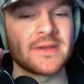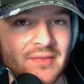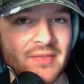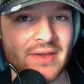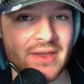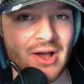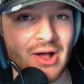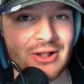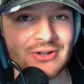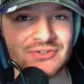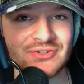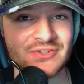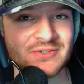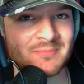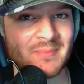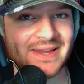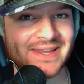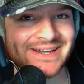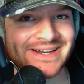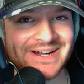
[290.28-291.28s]
Did they all just
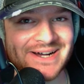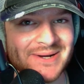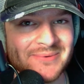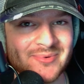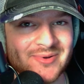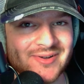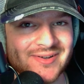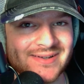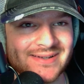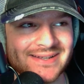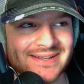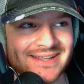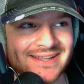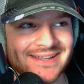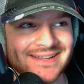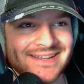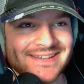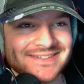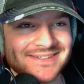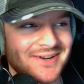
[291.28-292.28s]
make it up?
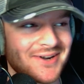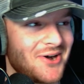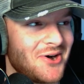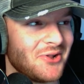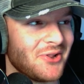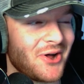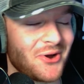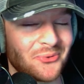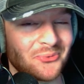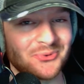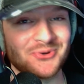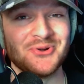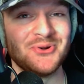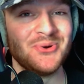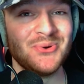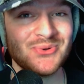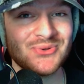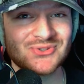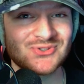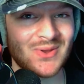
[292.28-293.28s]
Is it all a
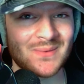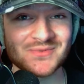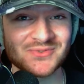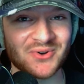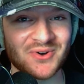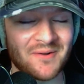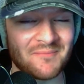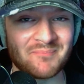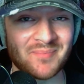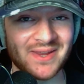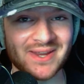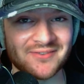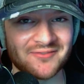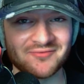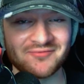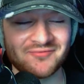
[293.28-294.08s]
ruse, some sort of big